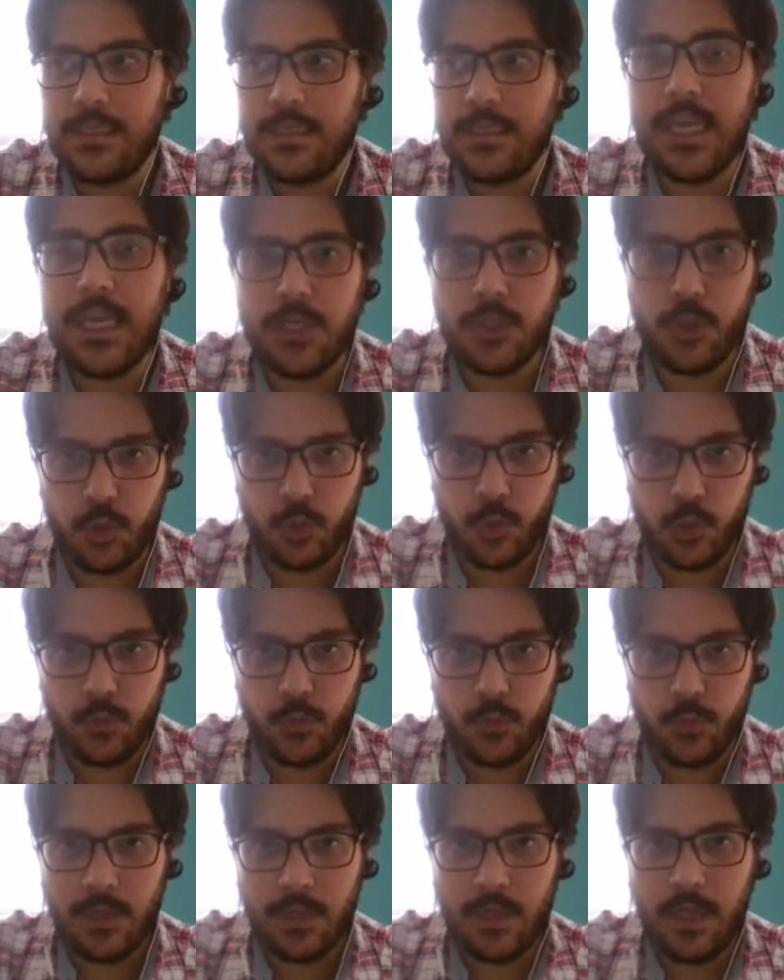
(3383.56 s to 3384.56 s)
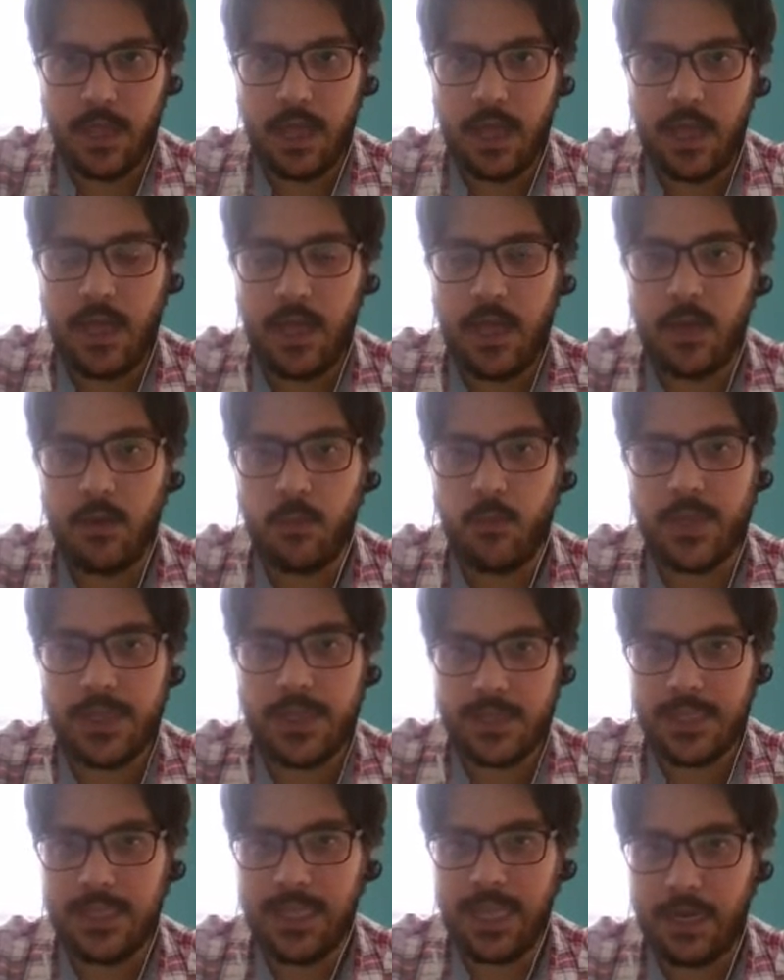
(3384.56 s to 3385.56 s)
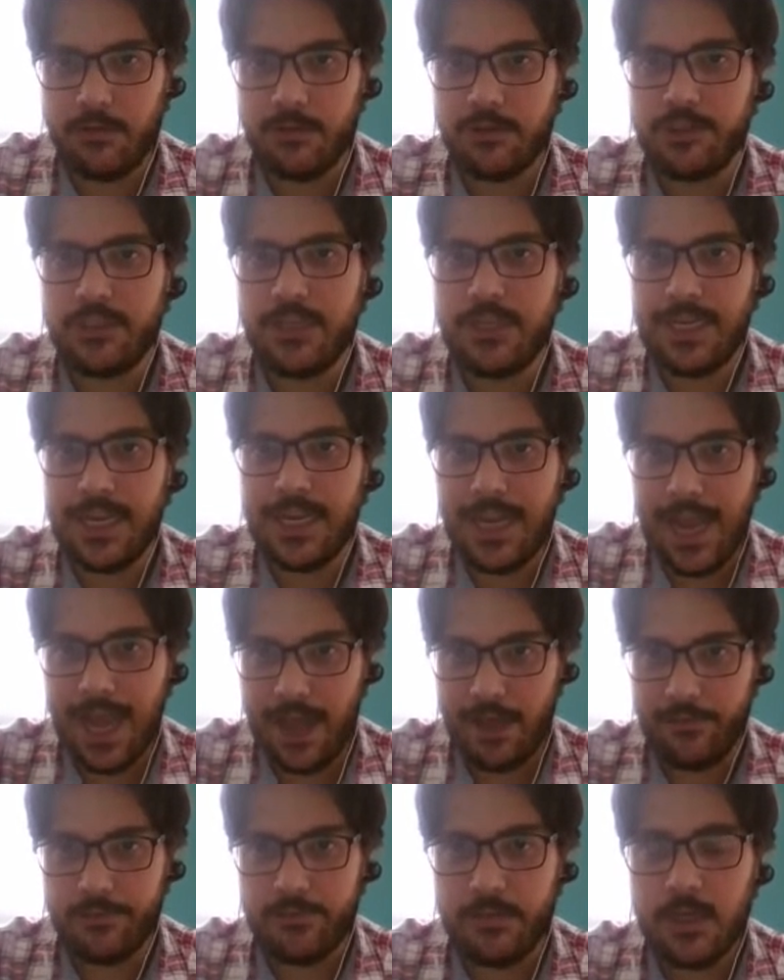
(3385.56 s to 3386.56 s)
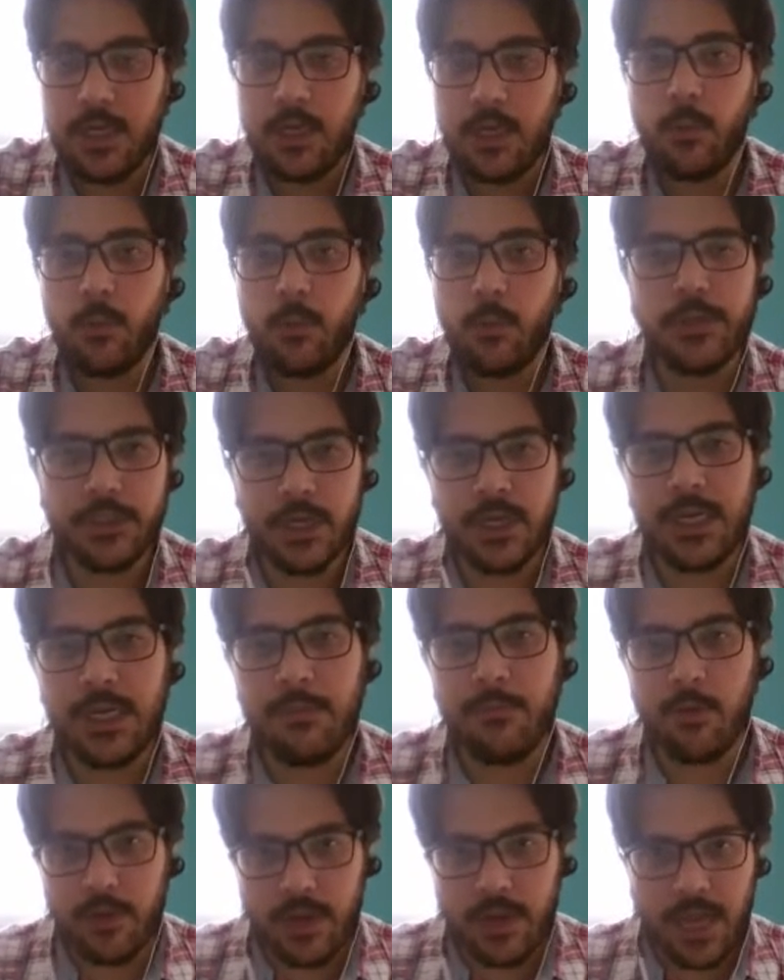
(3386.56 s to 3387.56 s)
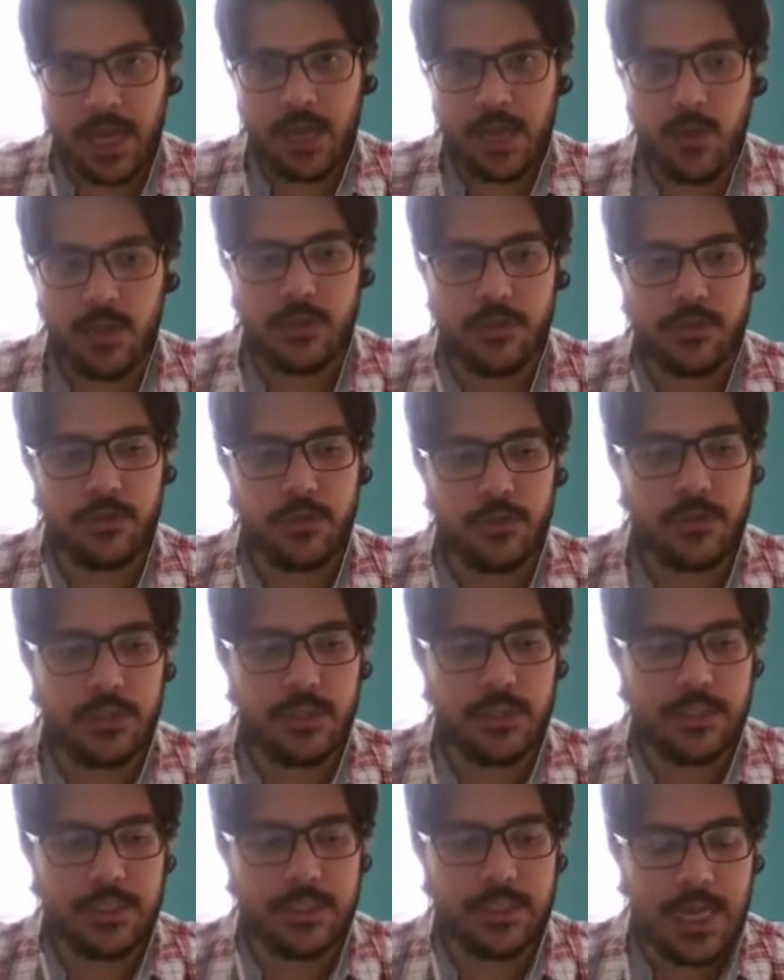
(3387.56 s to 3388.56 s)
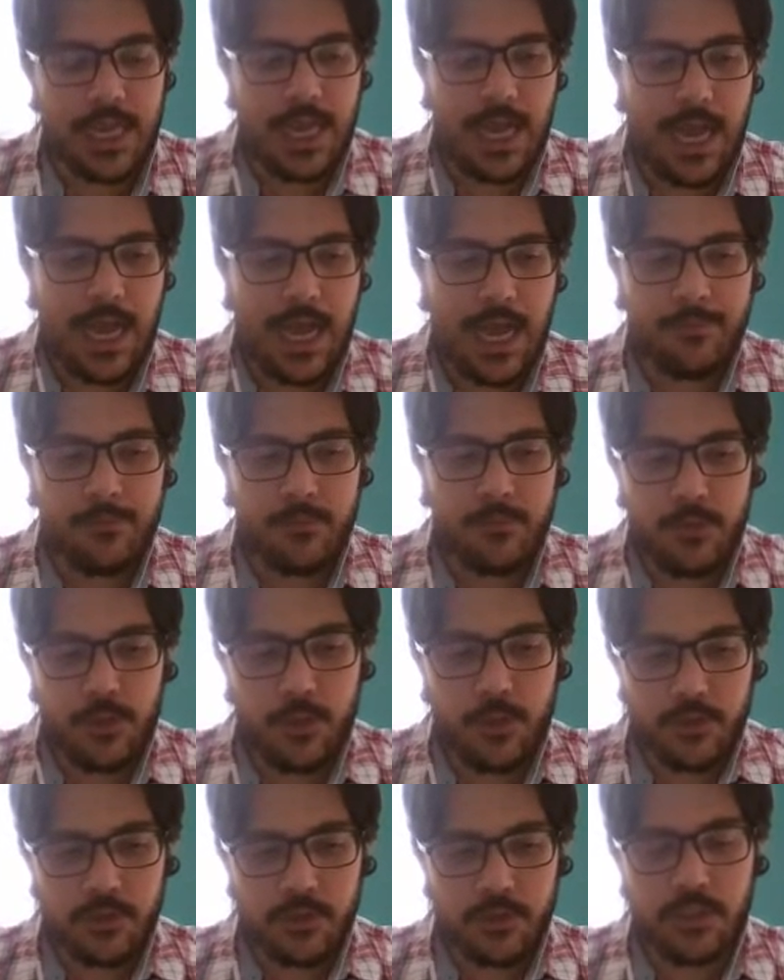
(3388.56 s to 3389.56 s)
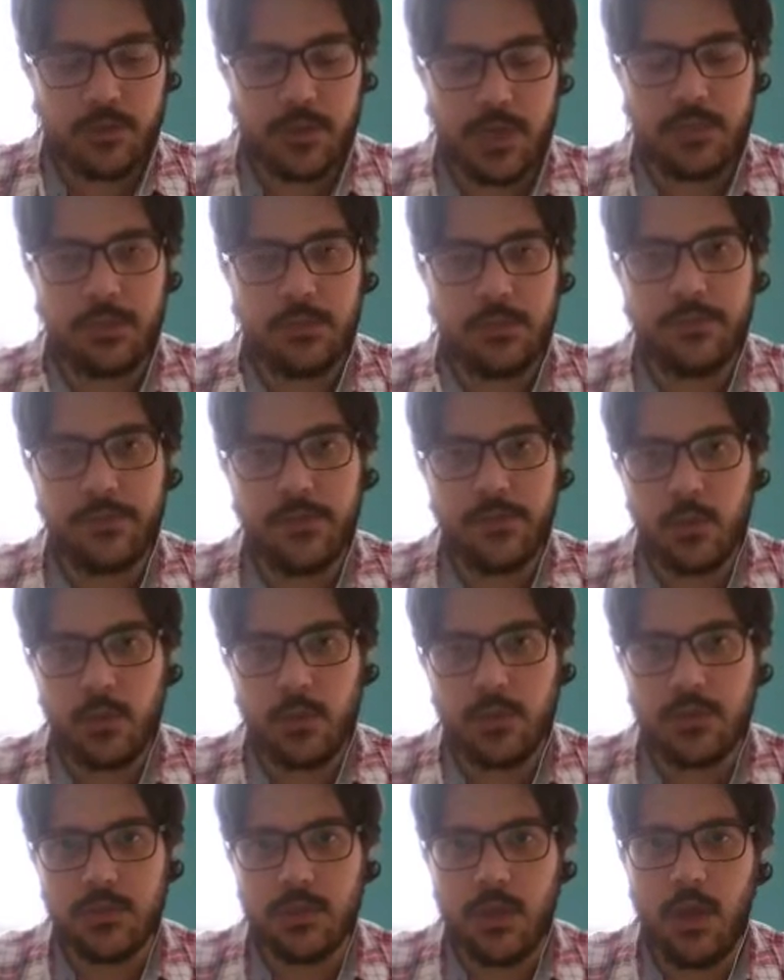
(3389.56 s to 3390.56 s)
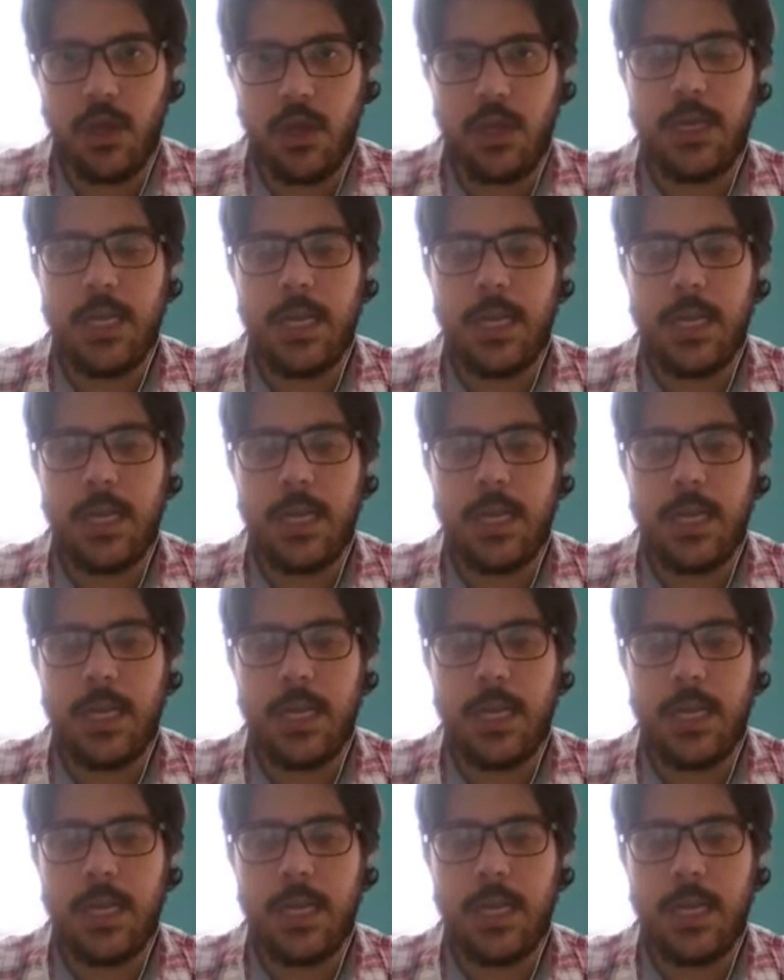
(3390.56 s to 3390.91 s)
they can do with the language that they have. When we're talking about A1 students, I'm usually trying to focus on